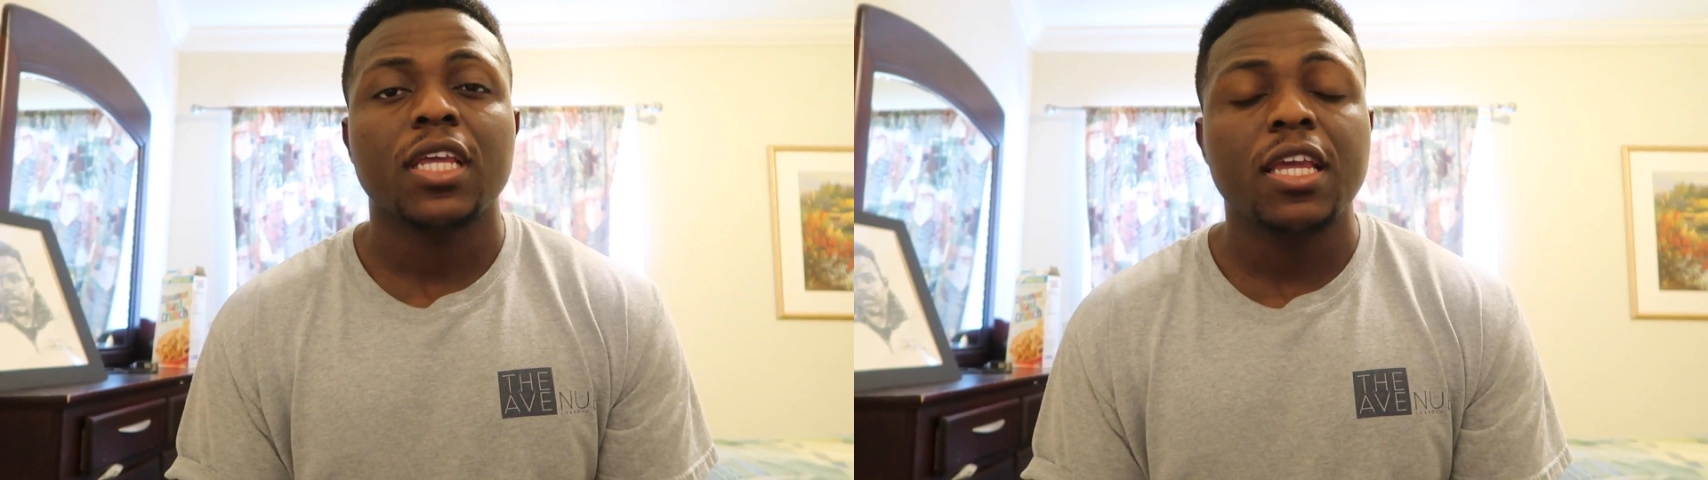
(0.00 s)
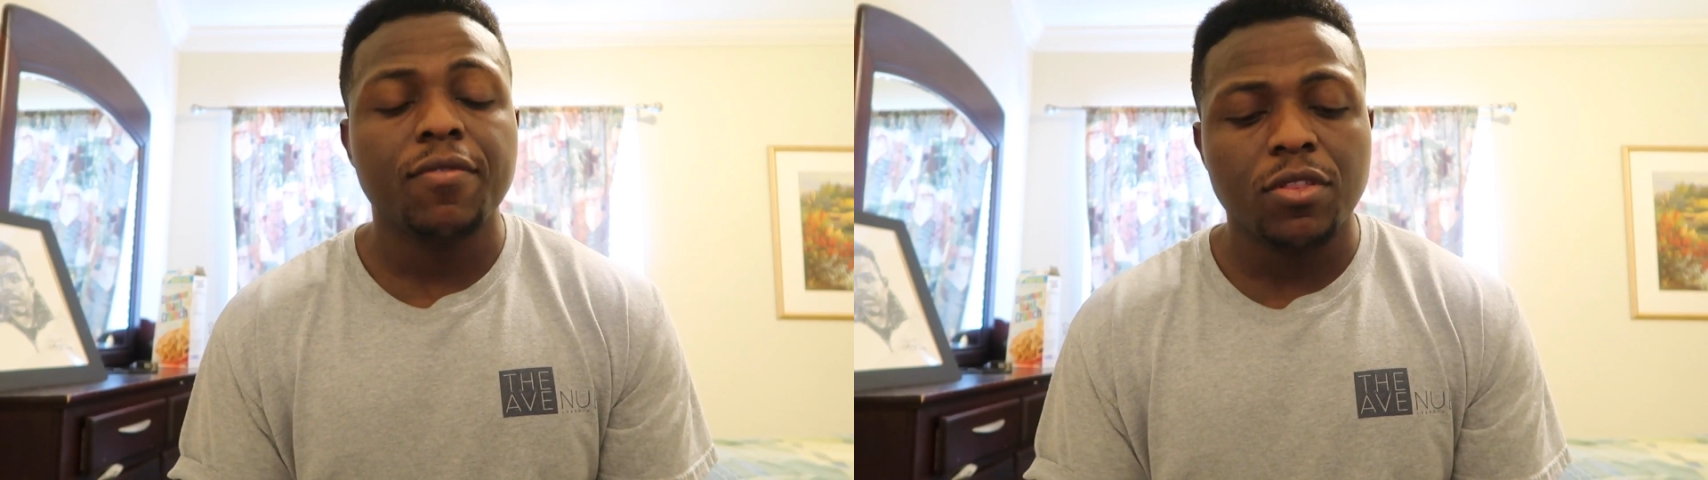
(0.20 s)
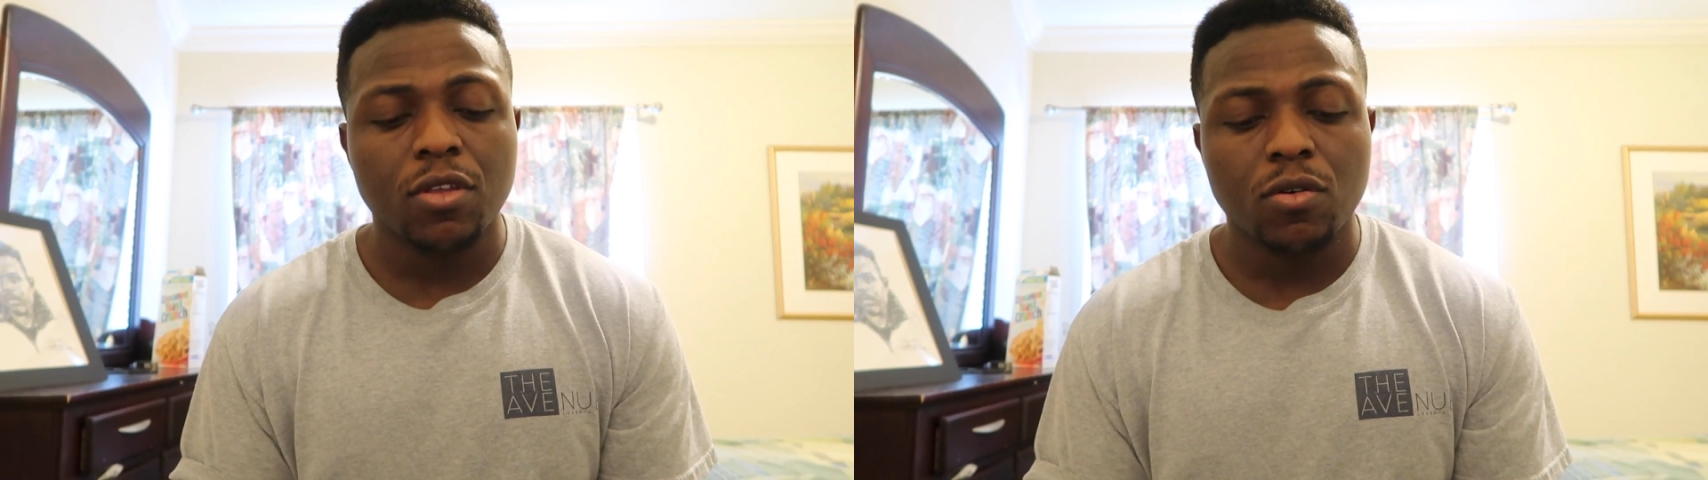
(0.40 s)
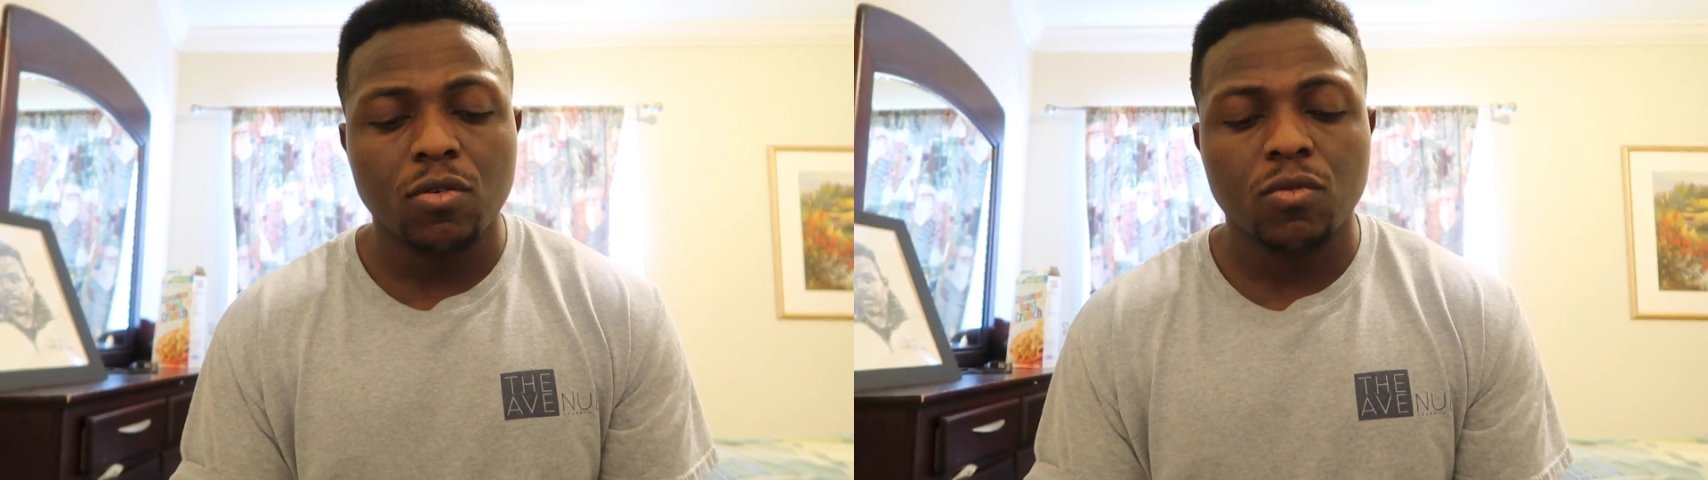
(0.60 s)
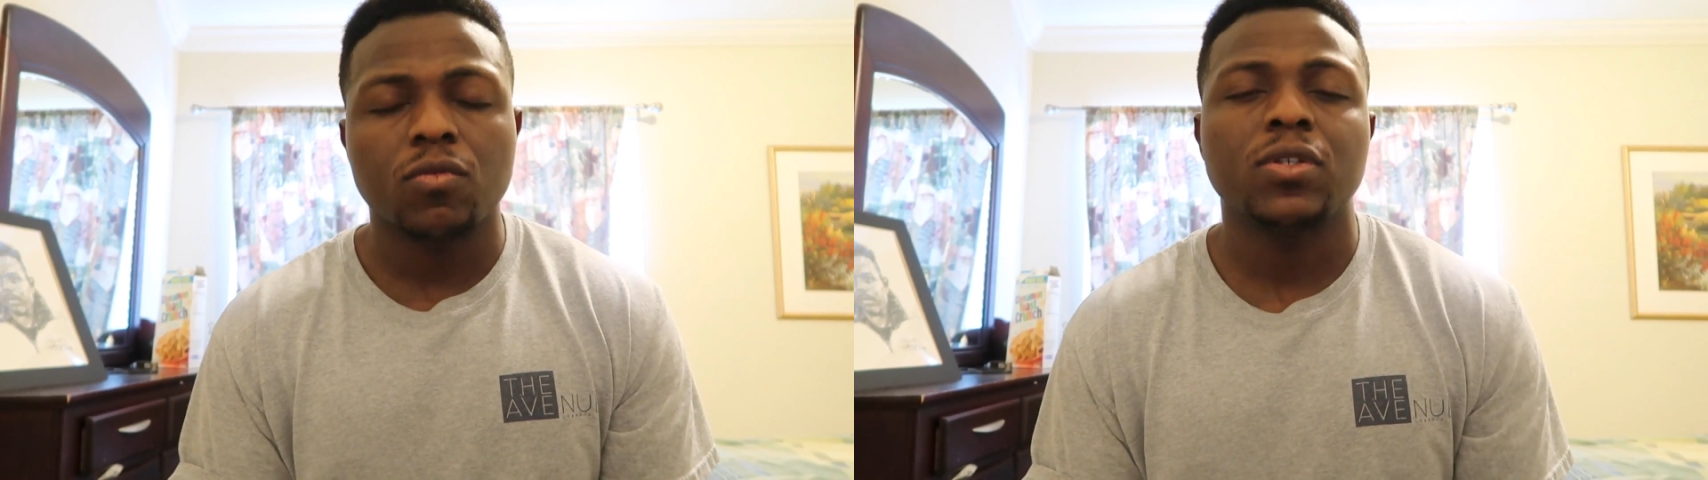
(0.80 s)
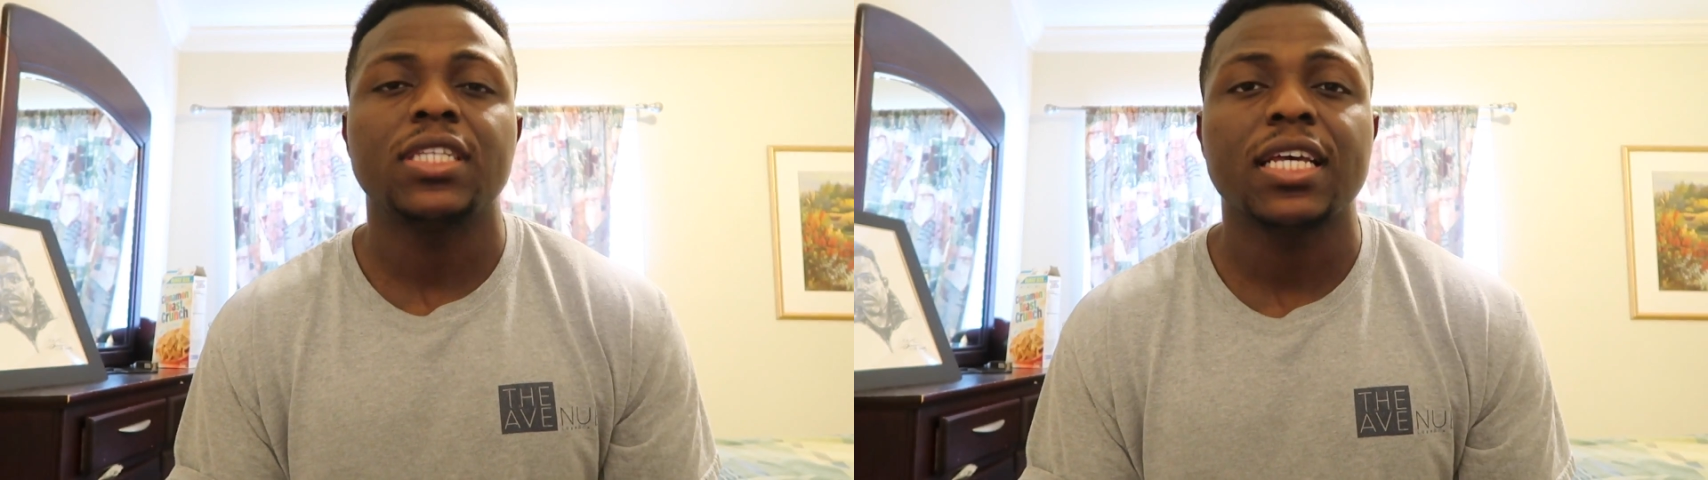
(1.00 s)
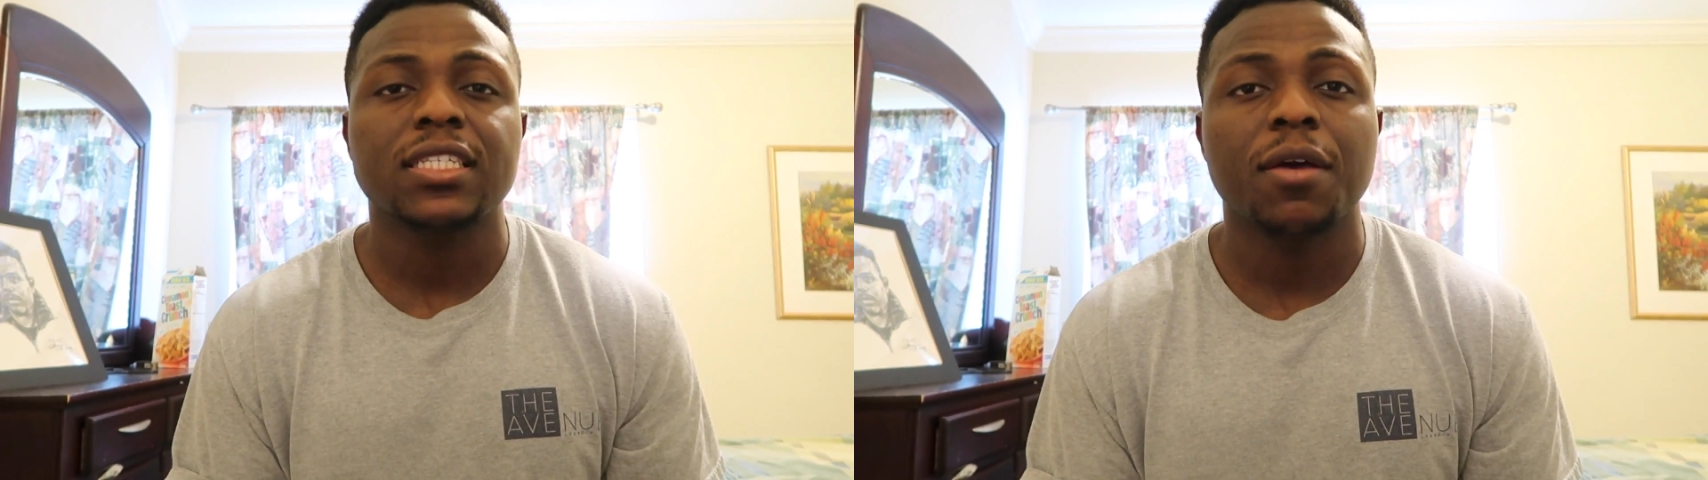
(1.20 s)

even though with test